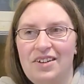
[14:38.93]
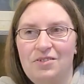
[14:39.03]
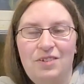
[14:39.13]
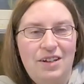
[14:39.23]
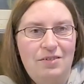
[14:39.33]

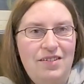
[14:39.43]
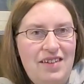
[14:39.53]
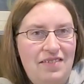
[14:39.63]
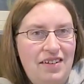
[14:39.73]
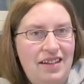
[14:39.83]
We've
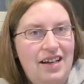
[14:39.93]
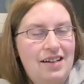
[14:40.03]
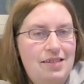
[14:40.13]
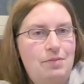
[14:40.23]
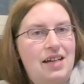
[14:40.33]
definitely
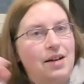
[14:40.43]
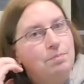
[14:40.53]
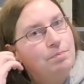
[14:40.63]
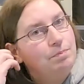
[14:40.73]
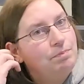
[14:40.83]
got some
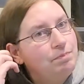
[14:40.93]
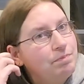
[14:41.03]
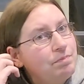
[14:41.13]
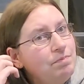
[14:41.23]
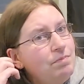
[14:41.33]
time.
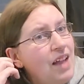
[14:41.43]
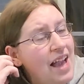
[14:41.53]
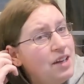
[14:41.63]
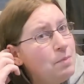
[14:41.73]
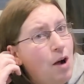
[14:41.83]

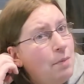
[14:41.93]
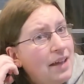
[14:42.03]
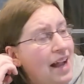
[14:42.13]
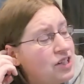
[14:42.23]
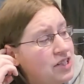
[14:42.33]
I could
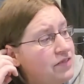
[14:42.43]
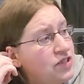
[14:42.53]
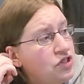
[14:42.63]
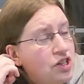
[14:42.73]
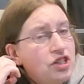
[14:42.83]
probably actually
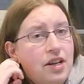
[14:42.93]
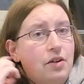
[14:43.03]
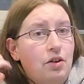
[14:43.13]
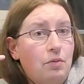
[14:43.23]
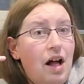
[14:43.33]
even stretch that
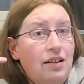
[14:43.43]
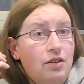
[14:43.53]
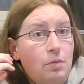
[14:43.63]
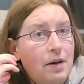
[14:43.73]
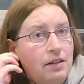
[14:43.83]
out a
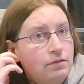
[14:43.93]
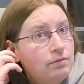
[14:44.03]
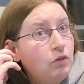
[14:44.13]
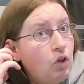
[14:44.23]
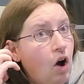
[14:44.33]
little bit
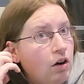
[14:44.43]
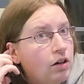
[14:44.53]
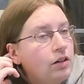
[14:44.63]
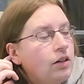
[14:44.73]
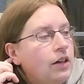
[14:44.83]

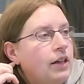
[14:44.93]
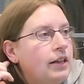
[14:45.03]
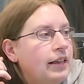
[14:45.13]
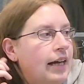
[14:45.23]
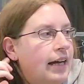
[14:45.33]
longer.
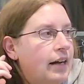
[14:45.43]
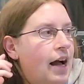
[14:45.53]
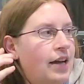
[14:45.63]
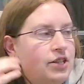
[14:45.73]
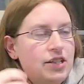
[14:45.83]
Like,
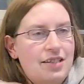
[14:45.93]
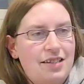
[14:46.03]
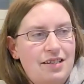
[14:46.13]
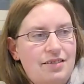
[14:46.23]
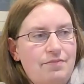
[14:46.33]
I
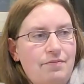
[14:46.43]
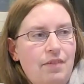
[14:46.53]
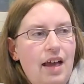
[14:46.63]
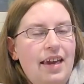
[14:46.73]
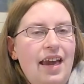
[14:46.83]

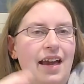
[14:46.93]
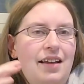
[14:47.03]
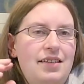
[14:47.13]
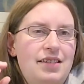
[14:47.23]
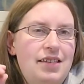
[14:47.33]

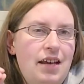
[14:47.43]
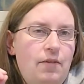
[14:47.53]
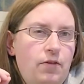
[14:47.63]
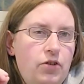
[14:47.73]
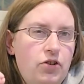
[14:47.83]
can't say
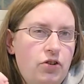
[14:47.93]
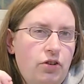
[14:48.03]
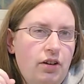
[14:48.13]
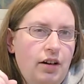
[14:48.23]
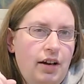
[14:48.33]
for
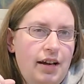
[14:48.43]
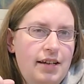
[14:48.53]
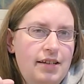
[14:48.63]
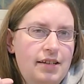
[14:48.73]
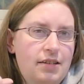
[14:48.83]
certain,
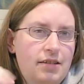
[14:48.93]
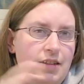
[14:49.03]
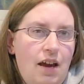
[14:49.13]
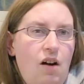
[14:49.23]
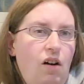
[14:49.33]
because
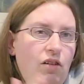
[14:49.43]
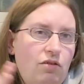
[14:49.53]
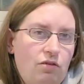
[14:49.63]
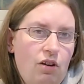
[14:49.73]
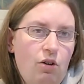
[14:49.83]
they all
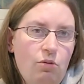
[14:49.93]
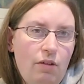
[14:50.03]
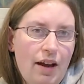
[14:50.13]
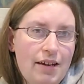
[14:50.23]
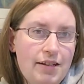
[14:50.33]

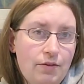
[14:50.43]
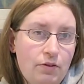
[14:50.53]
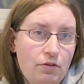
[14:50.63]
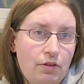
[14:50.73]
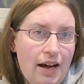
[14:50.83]
grow at
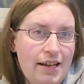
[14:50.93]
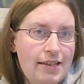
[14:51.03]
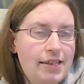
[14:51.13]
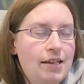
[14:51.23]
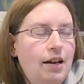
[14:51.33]
different rates.